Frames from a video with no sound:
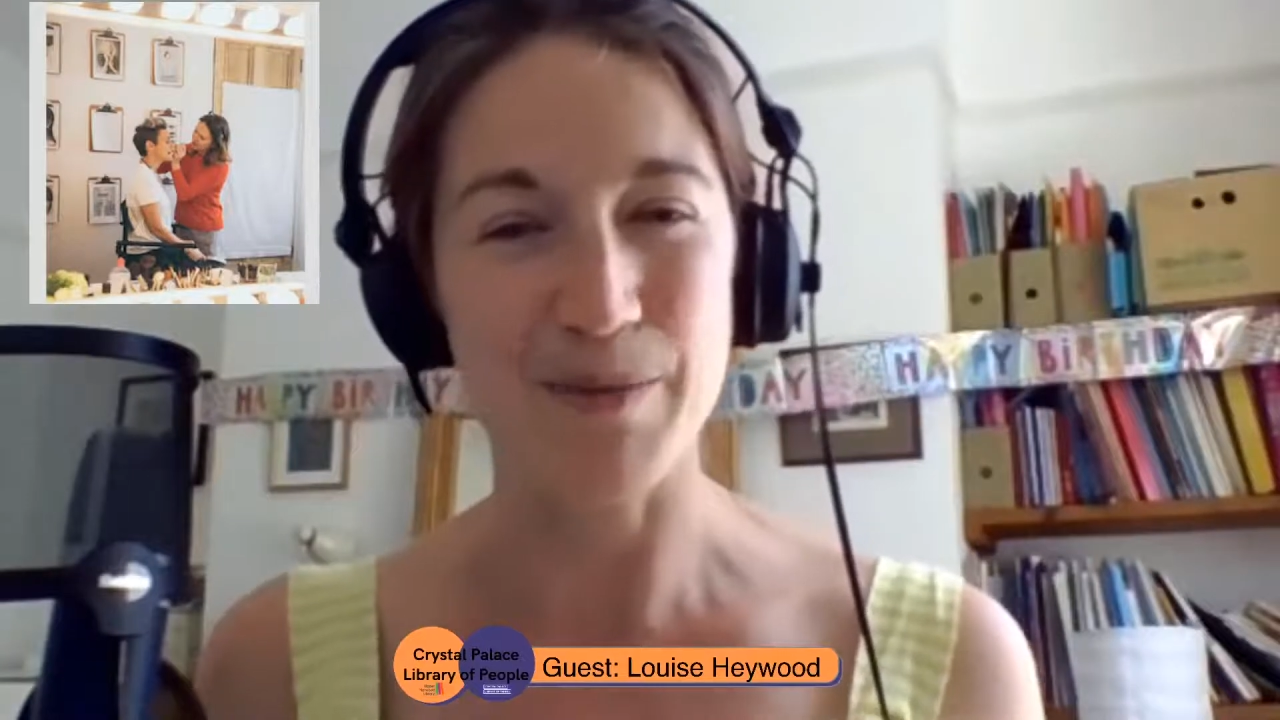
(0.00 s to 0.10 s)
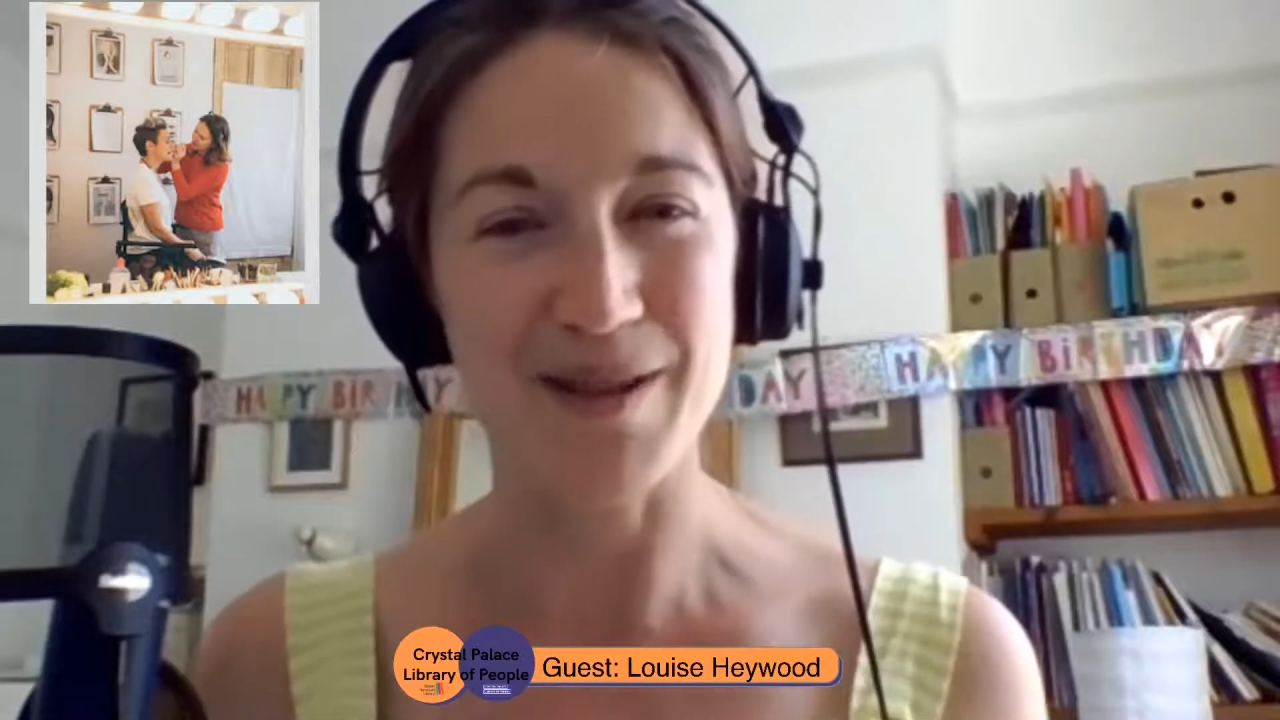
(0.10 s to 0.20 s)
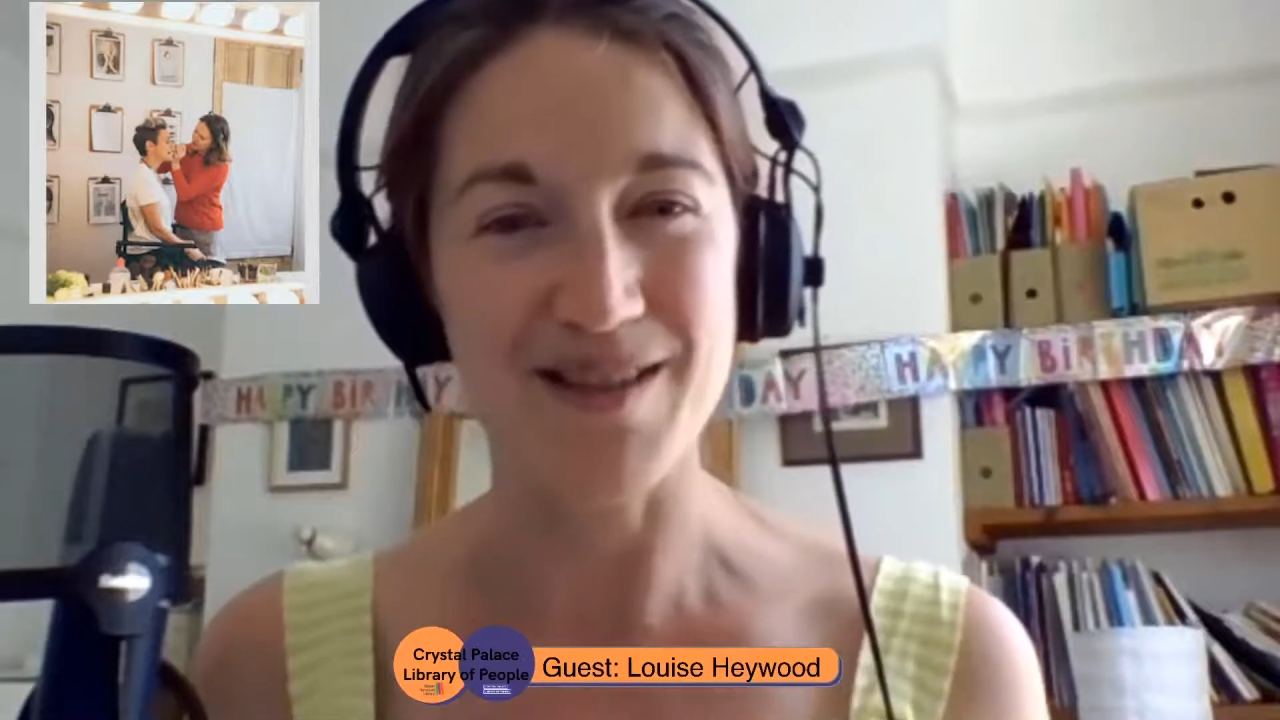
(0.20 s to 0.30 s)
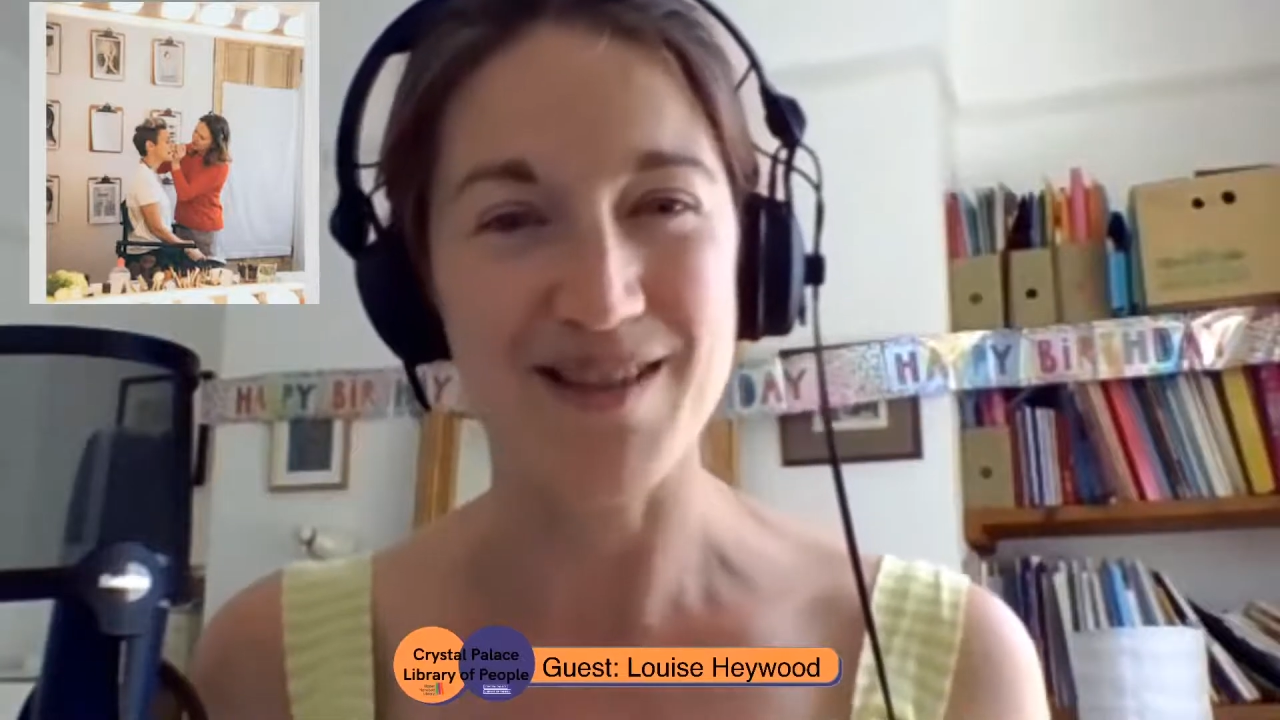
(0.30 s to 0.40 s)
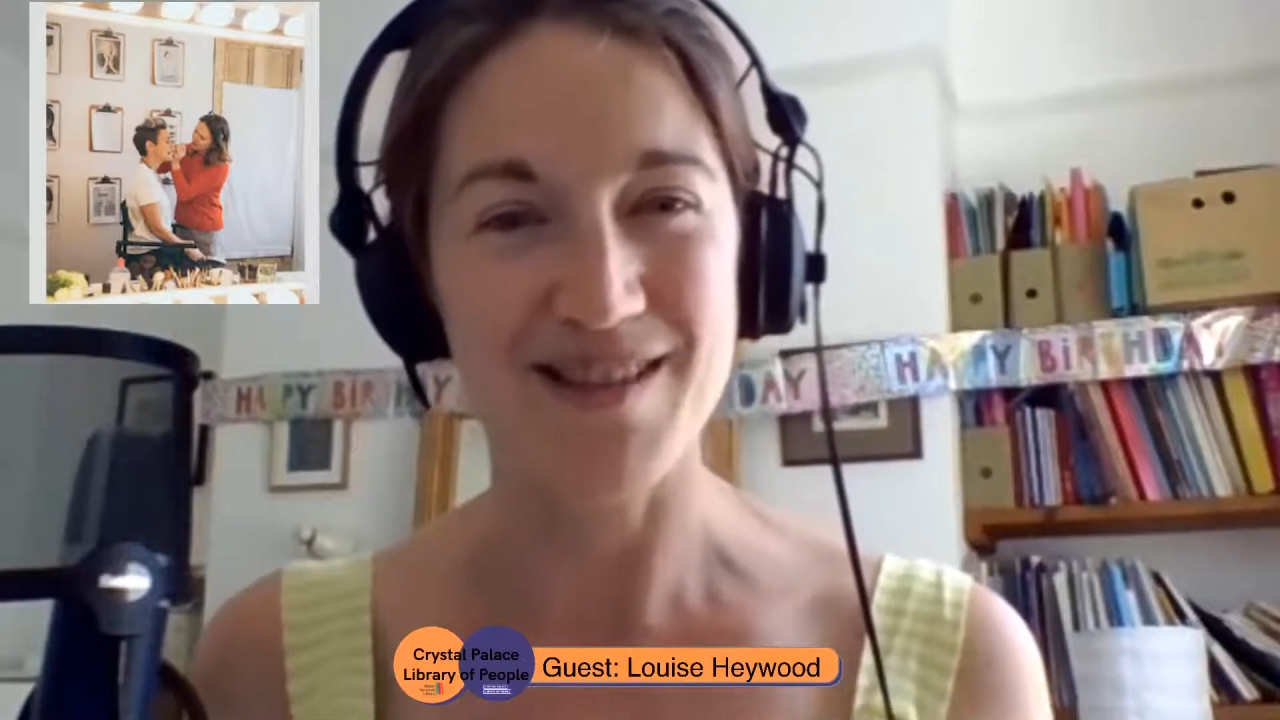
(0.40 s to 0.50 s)

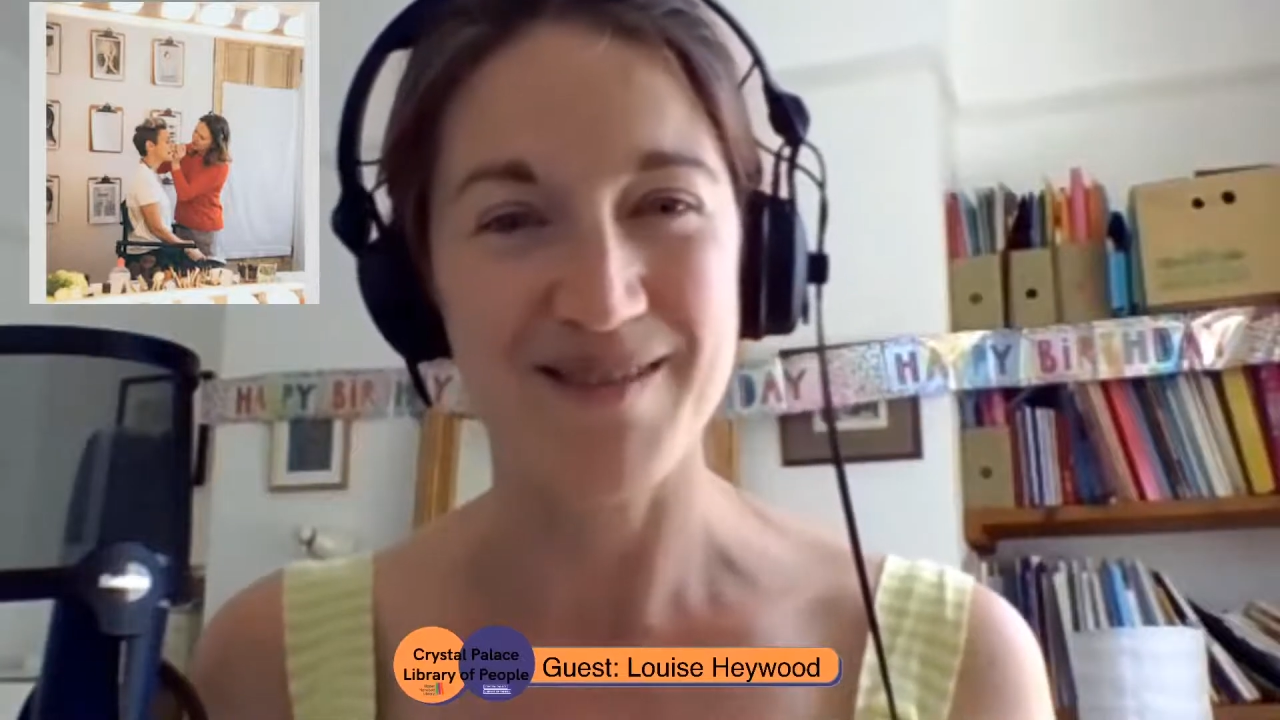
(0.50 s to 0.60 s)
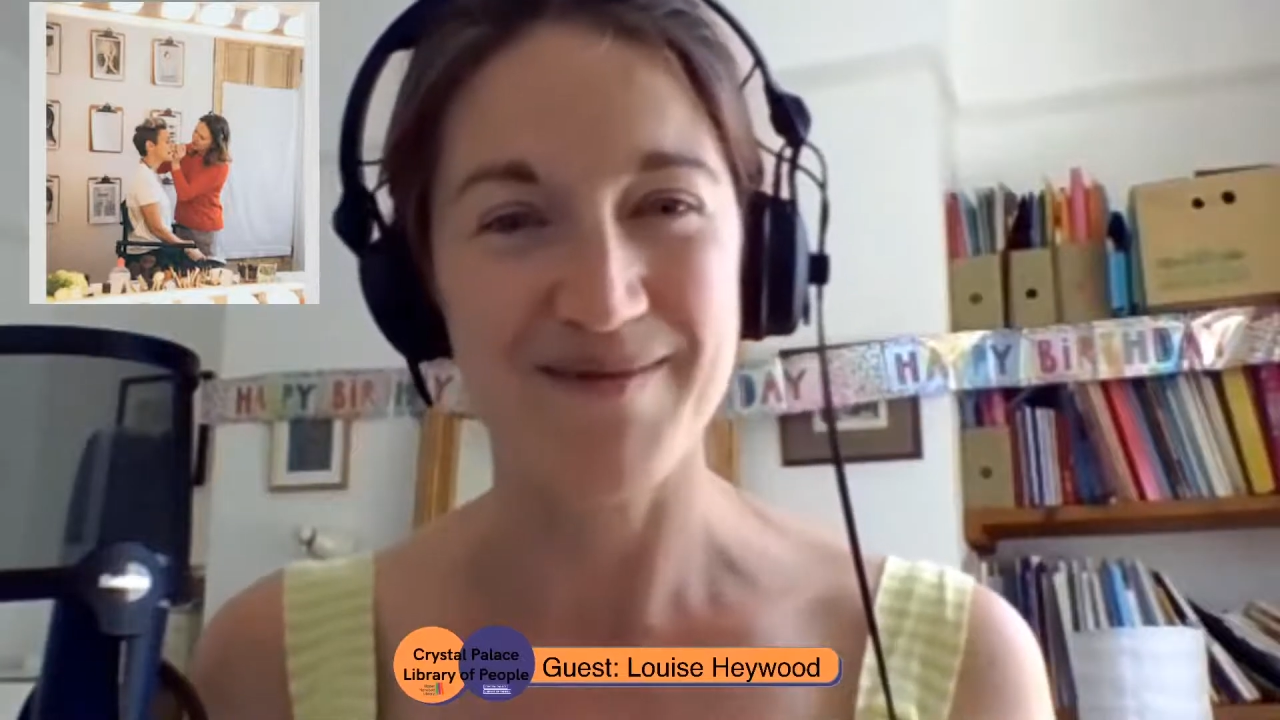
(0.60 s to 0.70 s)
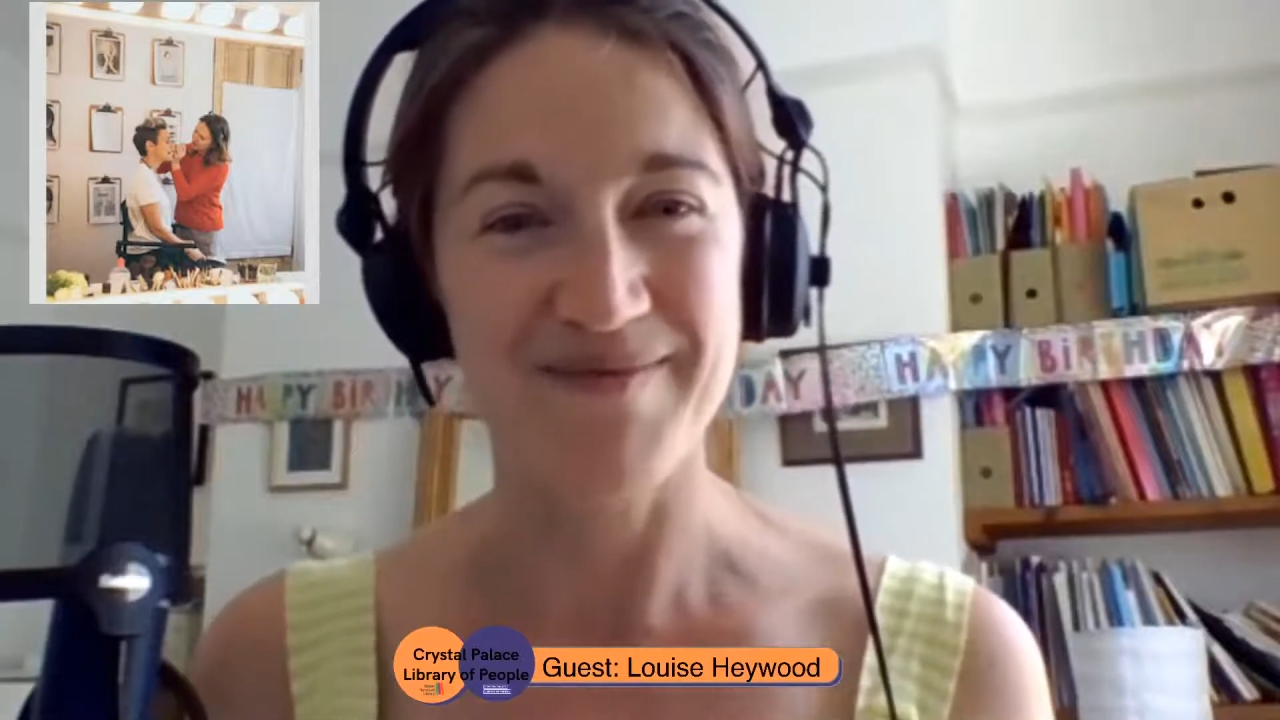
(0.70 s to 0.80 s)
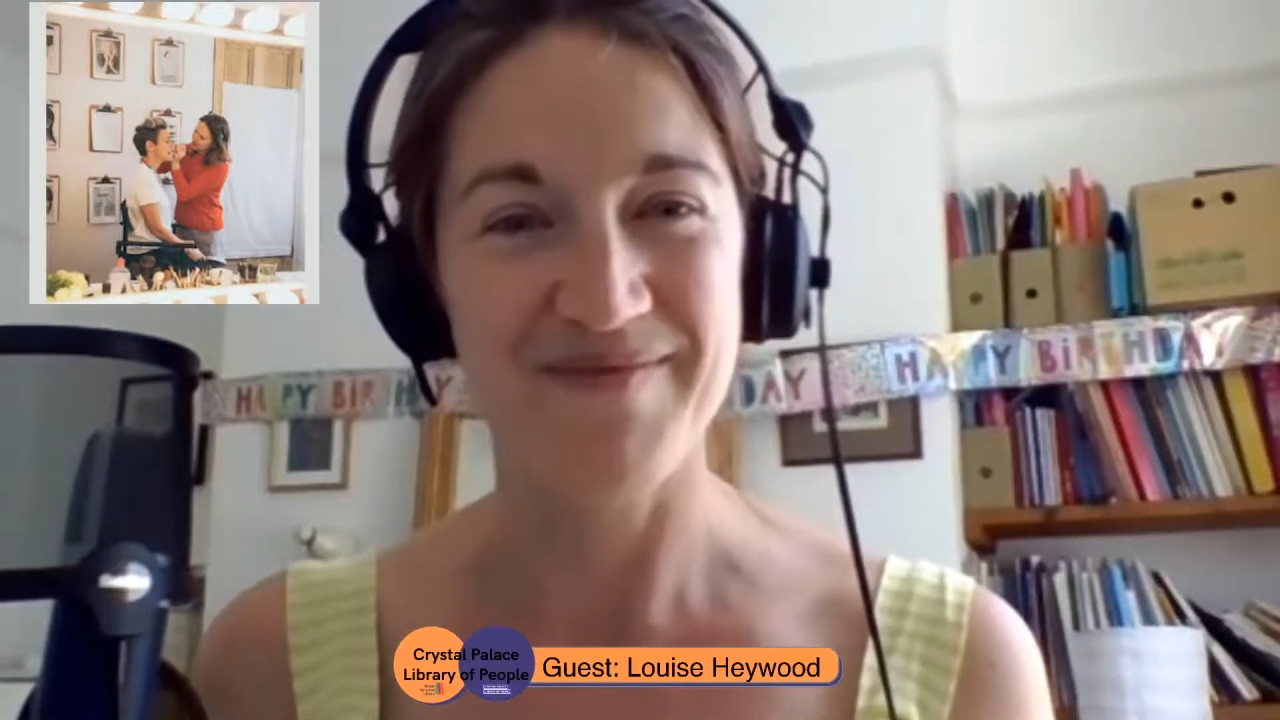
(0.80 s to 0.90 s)
moment.